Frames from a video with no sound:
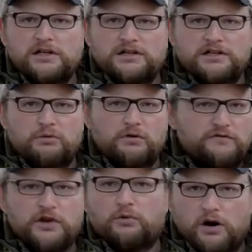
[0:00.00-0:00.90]

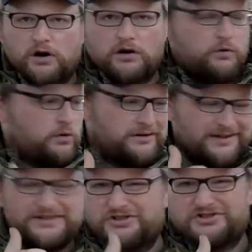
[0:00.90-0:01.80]
review work, or at
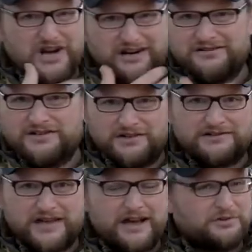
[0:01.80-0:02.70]
least just checking these things out.